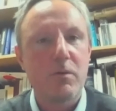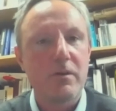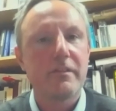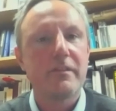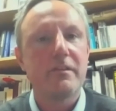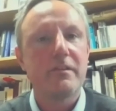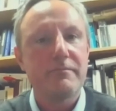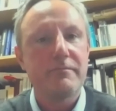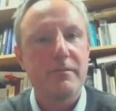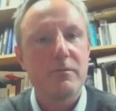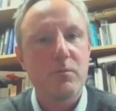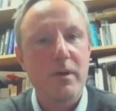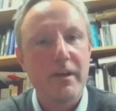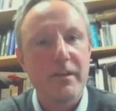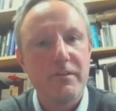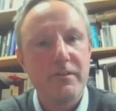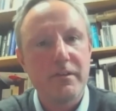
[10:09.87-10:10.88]
What are the different
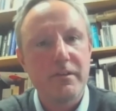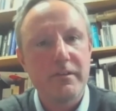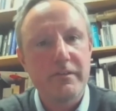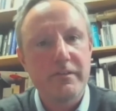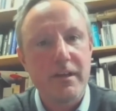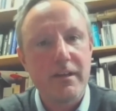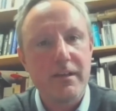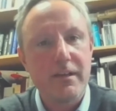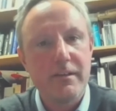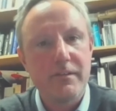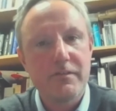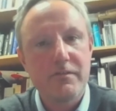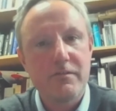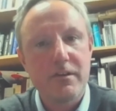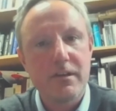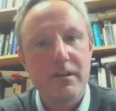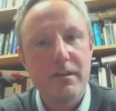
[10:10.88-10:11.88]
ways you can study
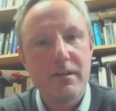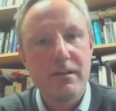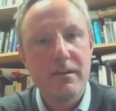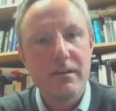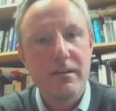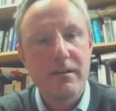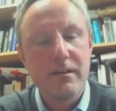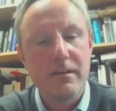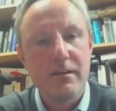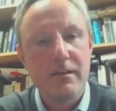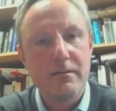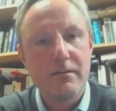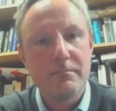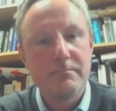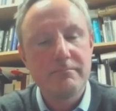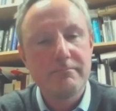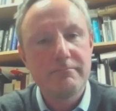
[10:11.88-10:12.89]
history here?